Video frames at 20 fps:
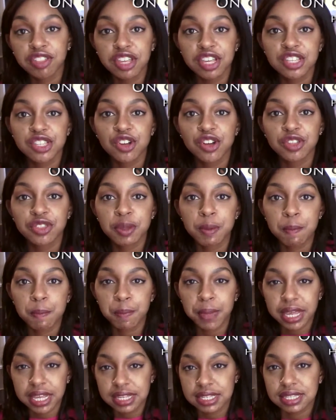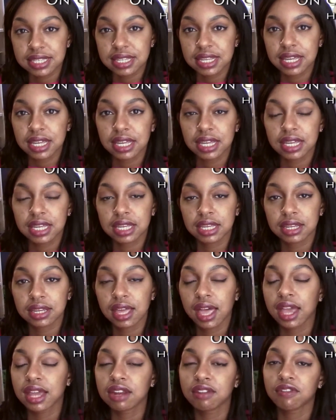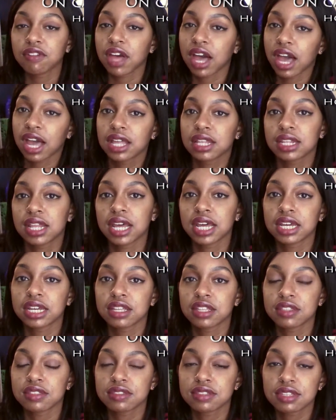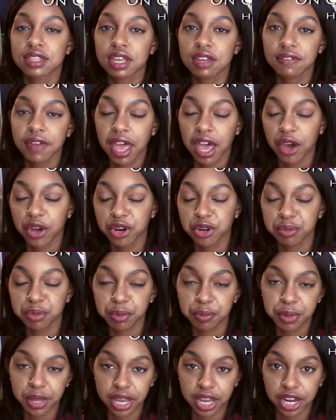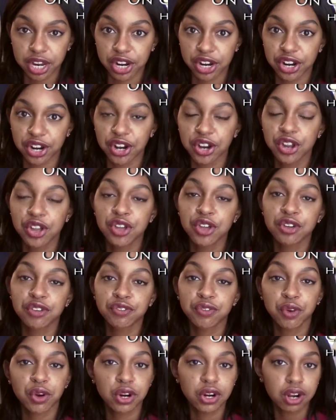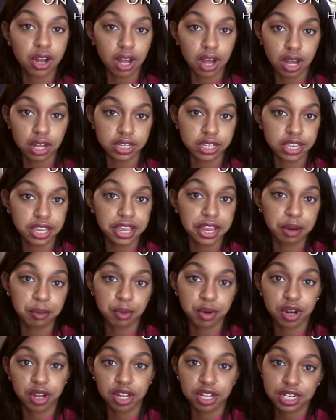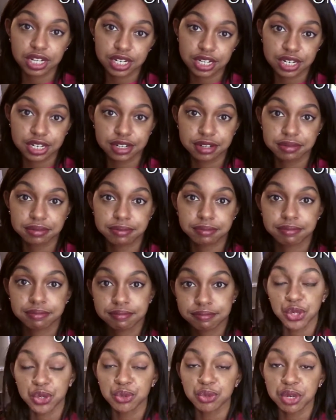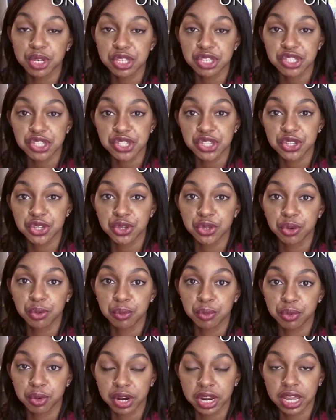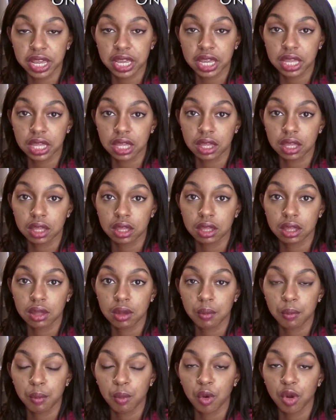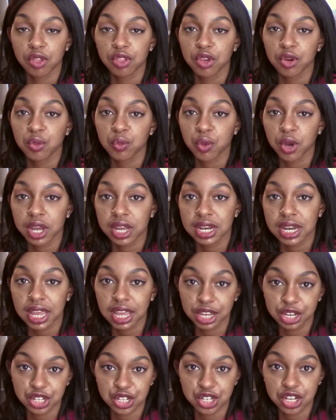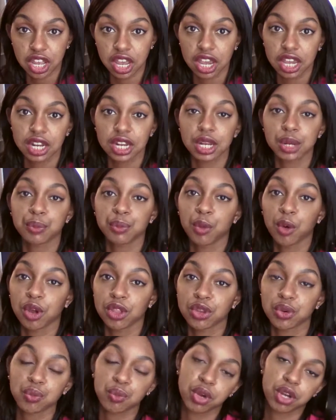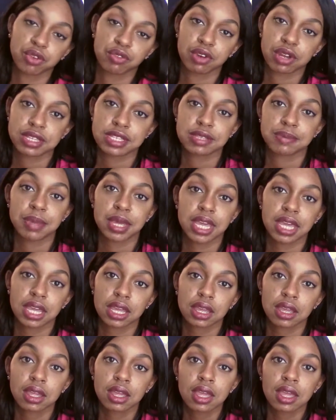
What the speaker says: these are the basic kind of guidelines of how to prepare for an on-camera audition. You want to bring more than one headshot and more than one resume.